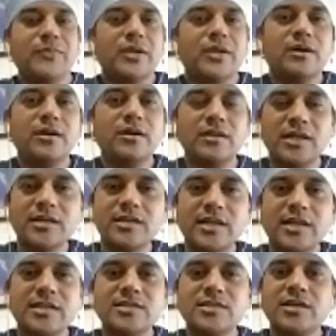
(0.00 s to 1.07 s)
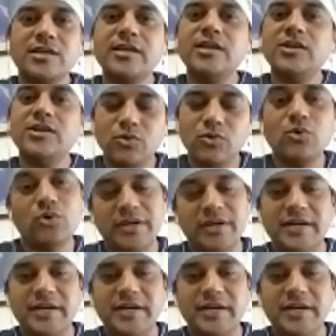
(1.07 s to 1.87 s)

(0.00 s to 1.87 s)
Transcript: that is the key to go ahead.